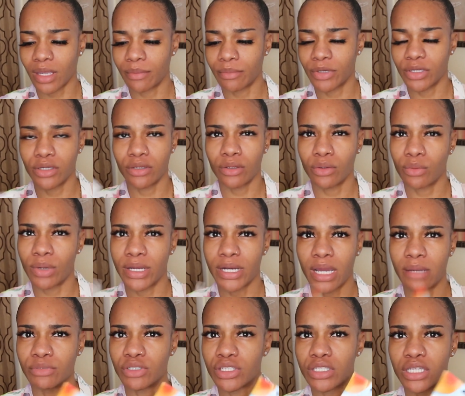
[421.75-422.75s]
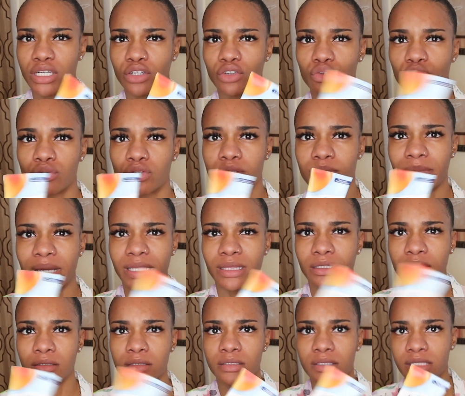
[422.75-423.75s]
But you know what? I'm just gonna use my
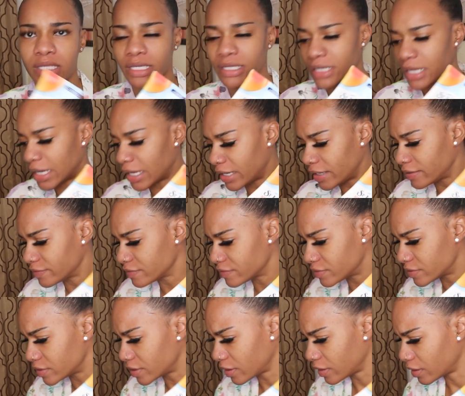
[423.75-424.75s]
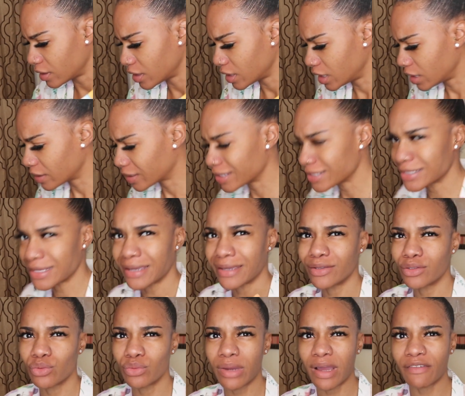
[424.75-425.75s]
little St. Ives thing here because I
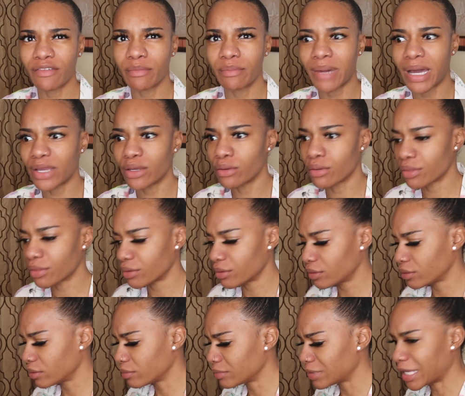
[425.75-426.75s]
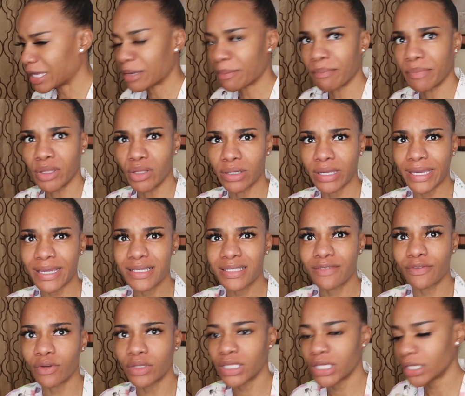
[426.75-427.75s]
do have a Biotherm like milk
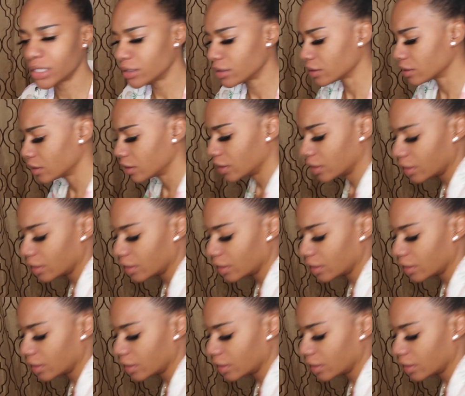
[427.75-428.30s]
exfoliator.